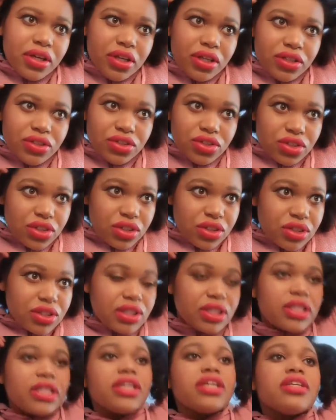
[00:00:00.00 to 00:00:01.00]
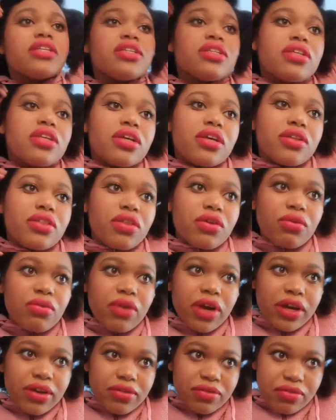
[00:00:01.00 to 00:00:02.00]
It's just to get the
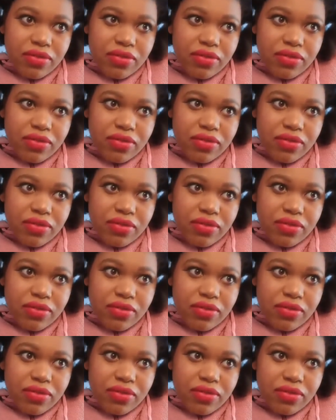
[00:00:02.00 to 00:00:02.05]
right